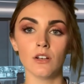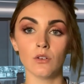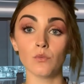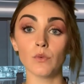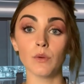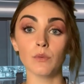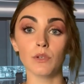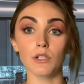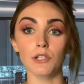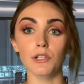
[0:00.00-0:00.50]
we
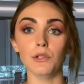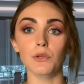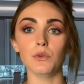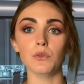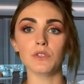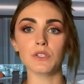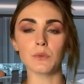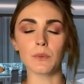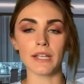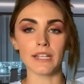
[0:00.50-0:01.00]
will
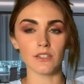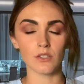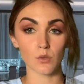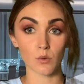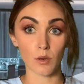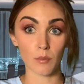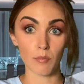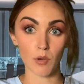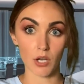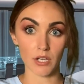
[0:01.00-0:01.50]
lose weight, so
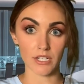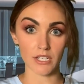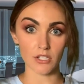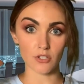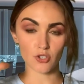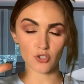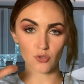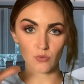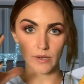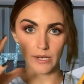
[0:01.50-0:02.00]
our bodies
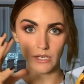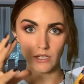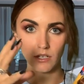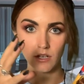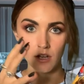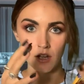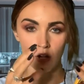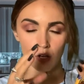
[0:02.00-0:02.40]
shrink.